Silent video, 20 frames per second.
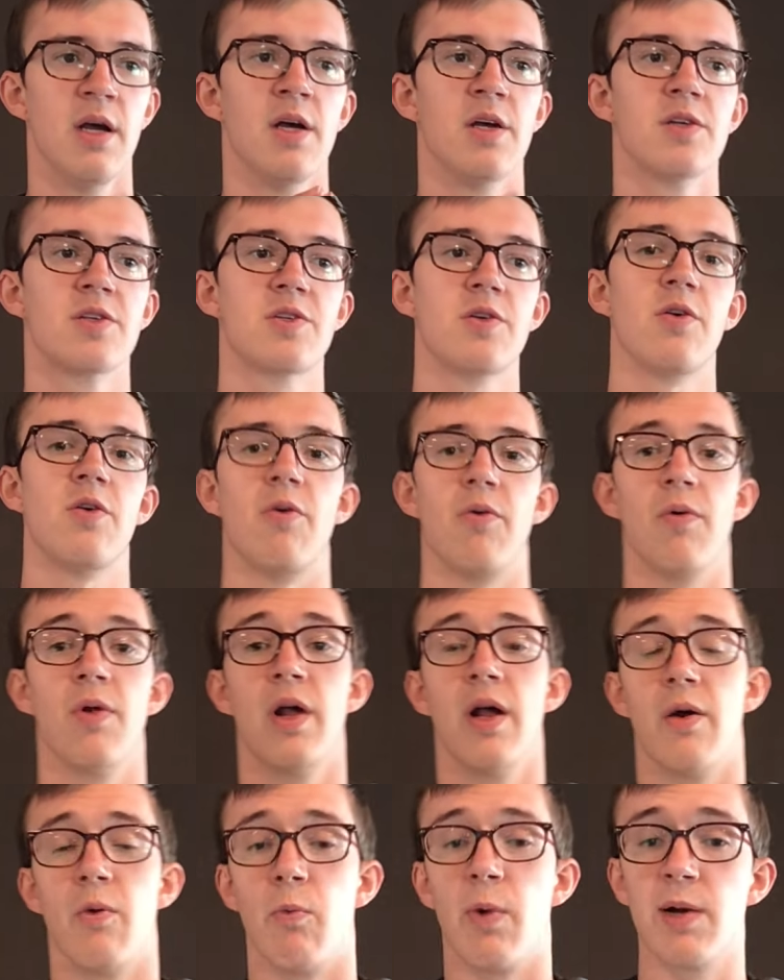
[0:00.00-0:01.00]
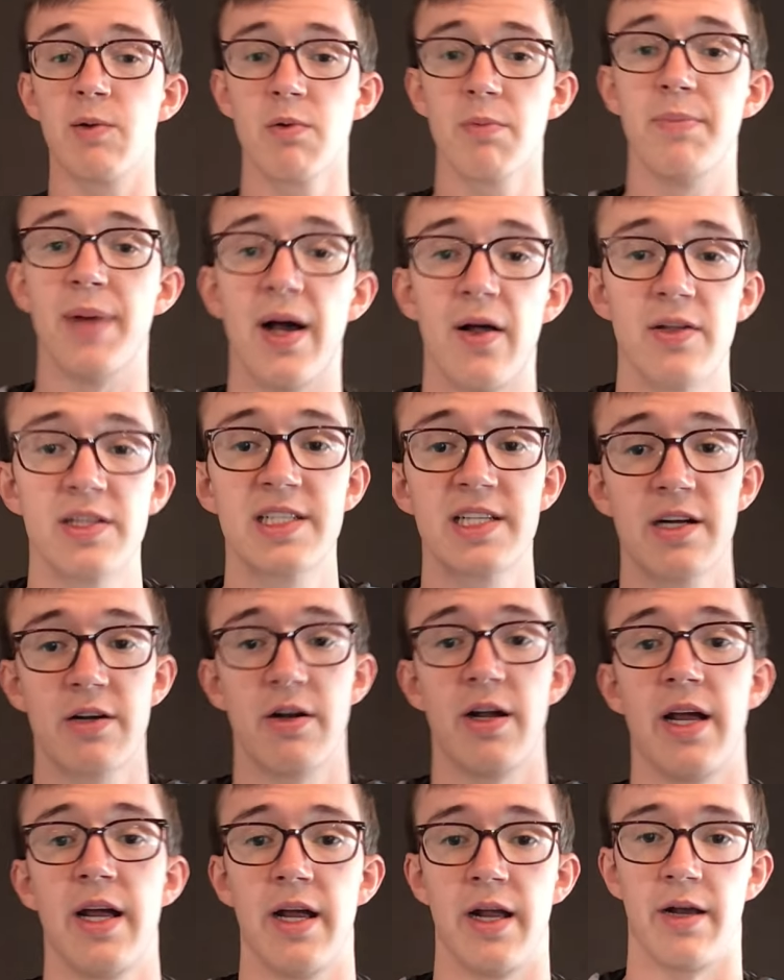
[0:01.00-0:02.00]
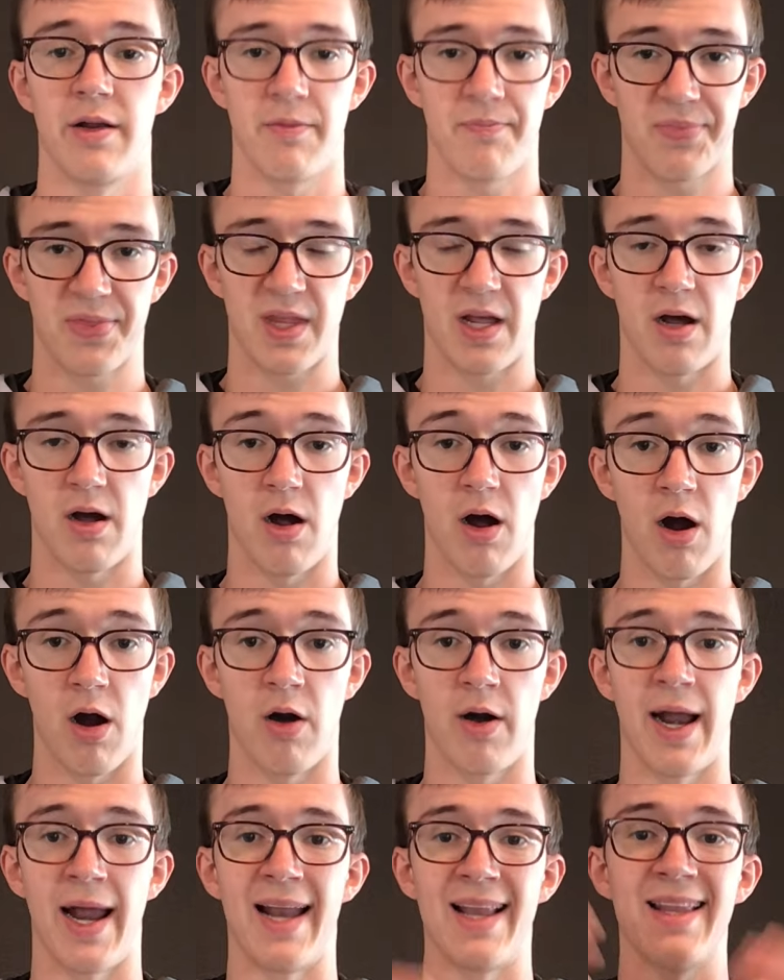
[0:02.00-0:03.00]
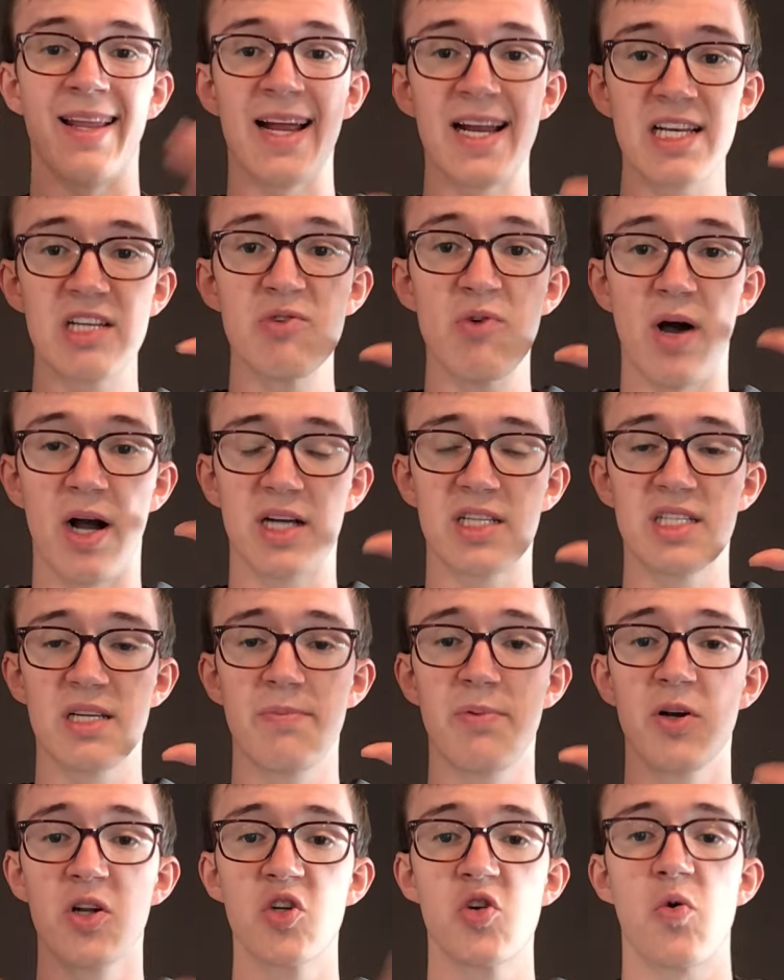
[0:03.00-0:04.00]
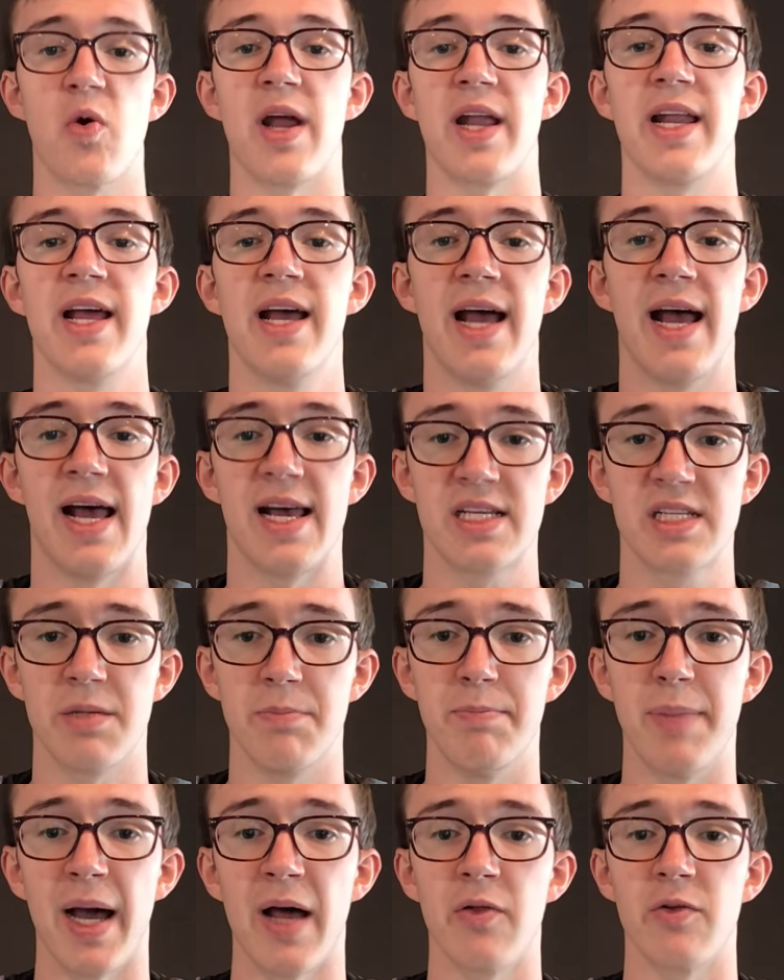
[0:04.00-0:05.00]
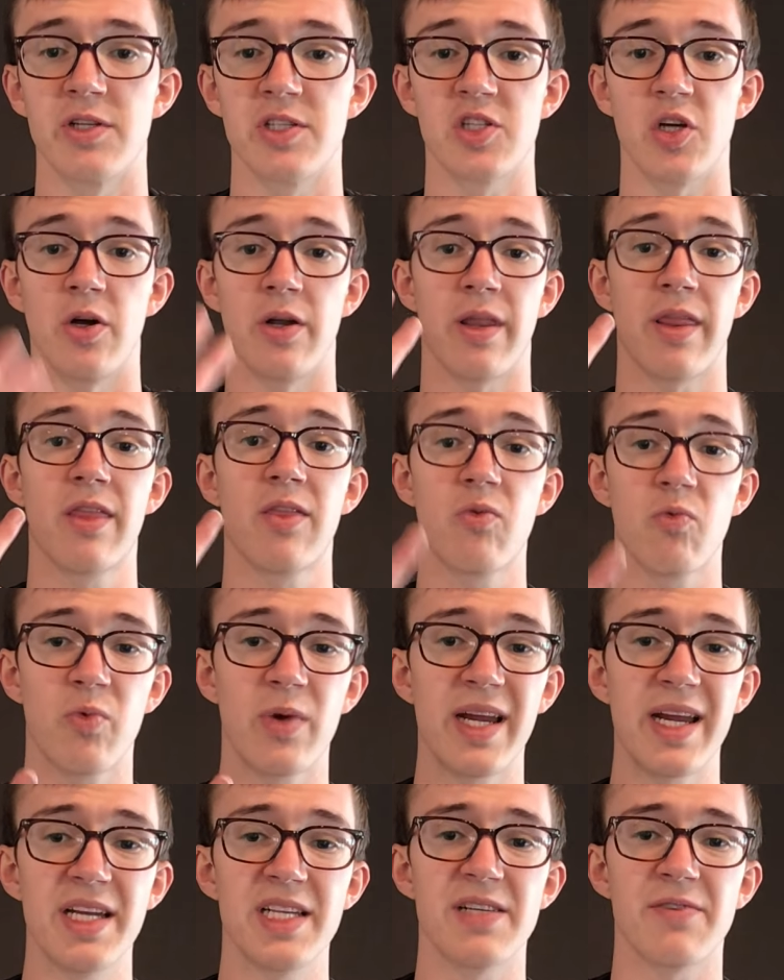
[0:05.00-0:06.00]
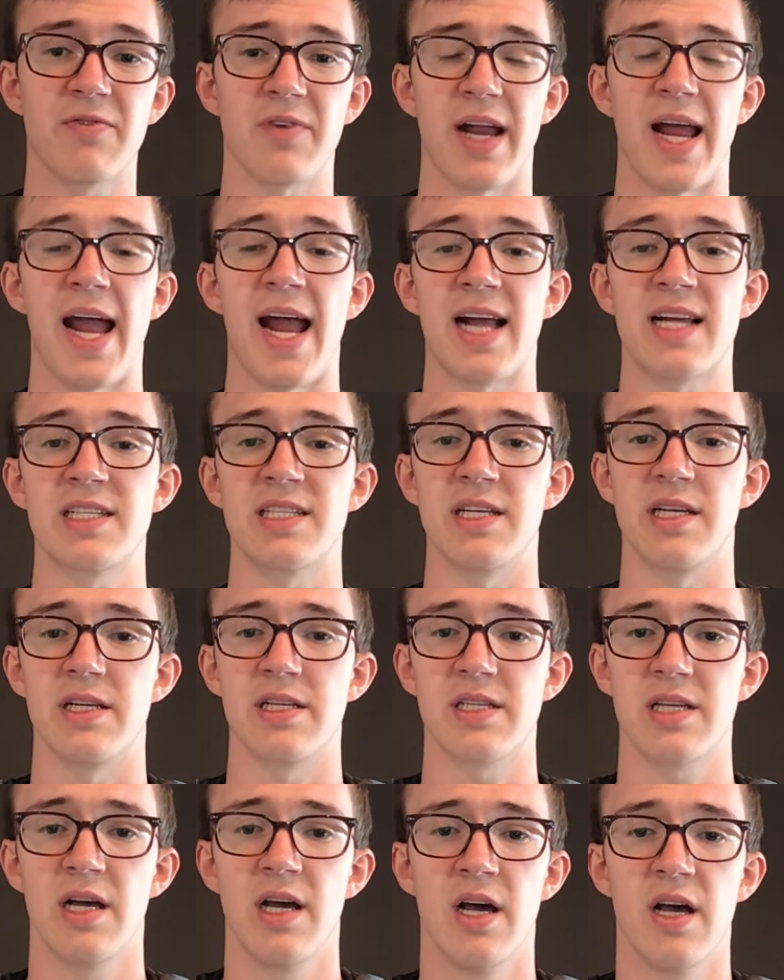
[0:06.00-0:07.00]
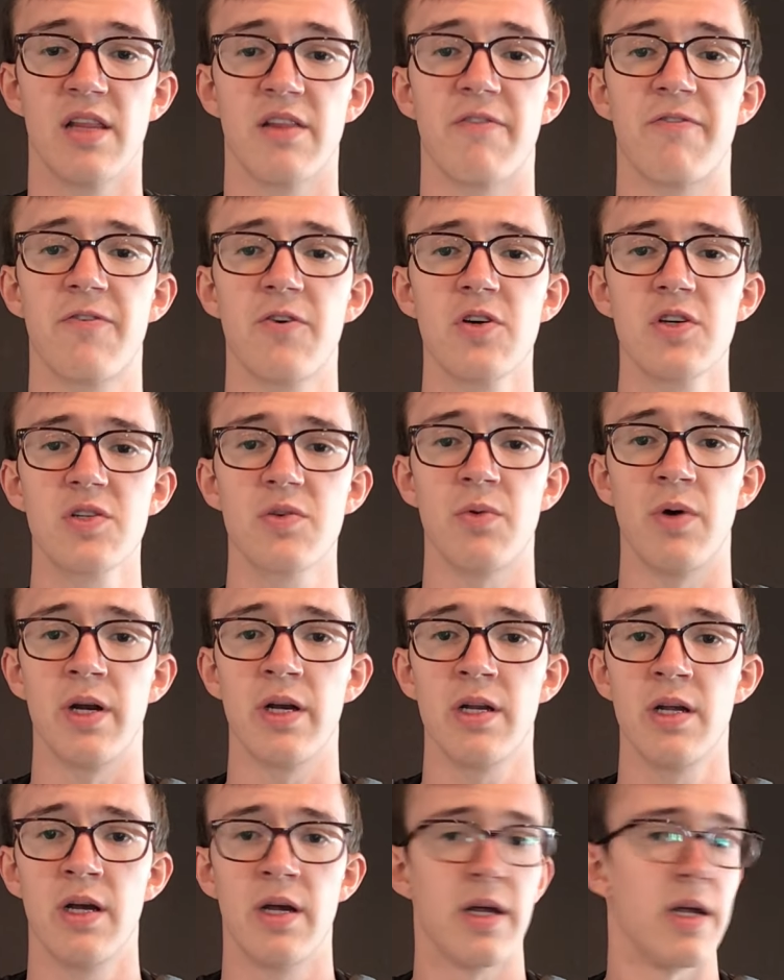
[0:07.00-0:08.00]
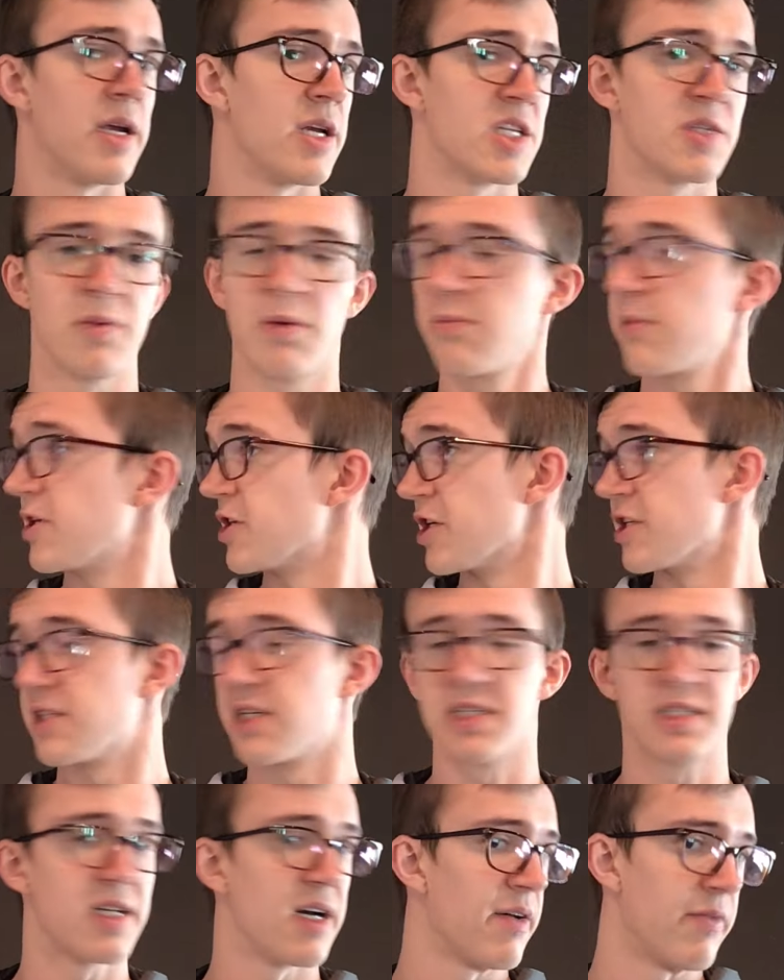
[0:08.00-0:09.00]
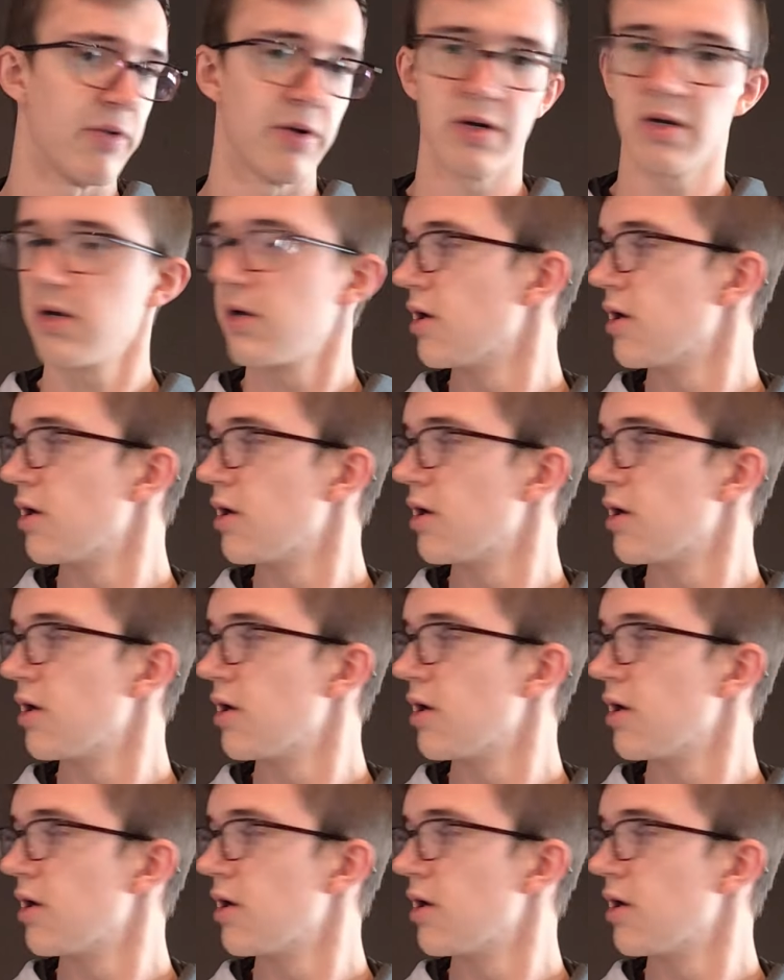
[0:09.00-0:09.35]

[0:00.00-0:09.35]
So when we're balancing our head, our atlanto-occipital joint has to balance on 3 different axes. The first one is the one we just discovered.